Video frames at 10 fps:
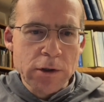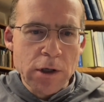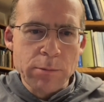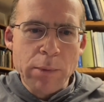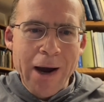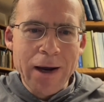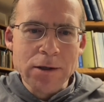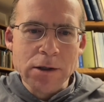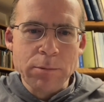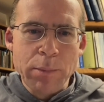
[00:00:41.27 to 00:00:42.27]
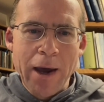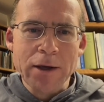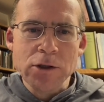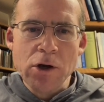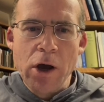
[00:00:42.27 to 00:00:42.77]
he piously
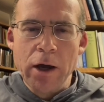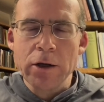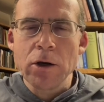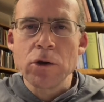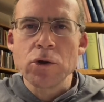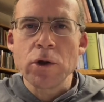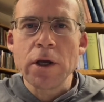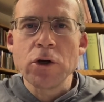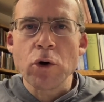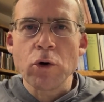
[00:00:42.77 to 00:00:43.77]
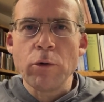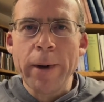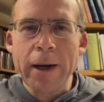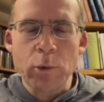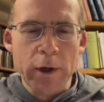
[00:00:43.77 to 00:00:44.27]
passed on to the eternal
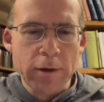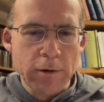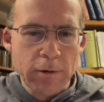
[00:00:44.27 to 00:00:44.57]
banquet.